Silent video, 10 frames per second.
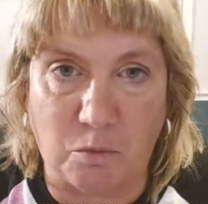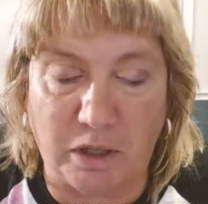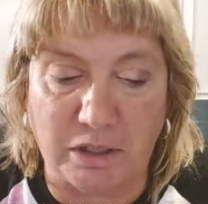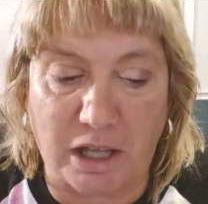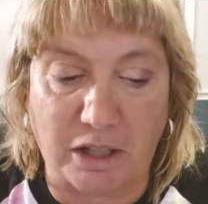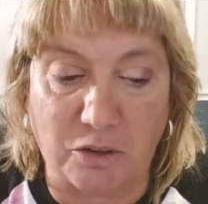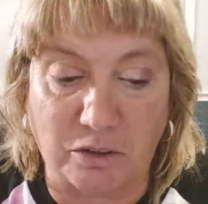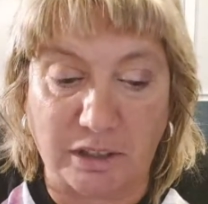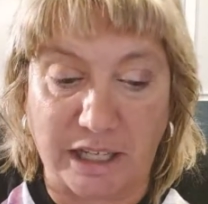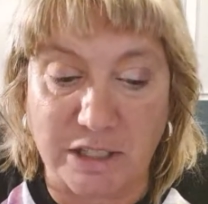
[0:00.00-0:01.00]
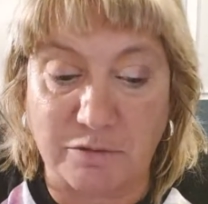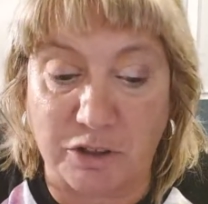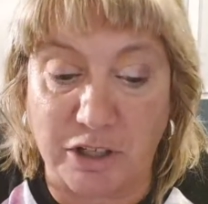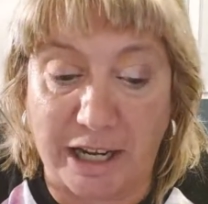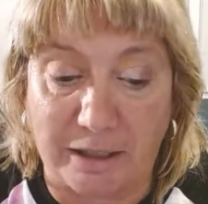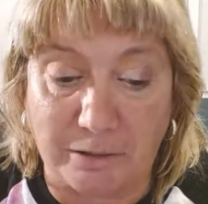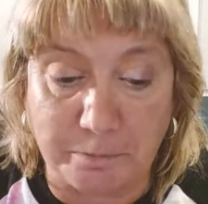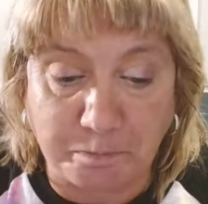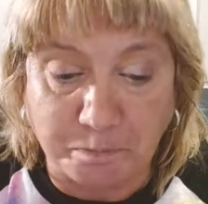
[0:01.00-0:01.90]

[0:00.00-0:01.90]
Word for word: one dollar or less for now.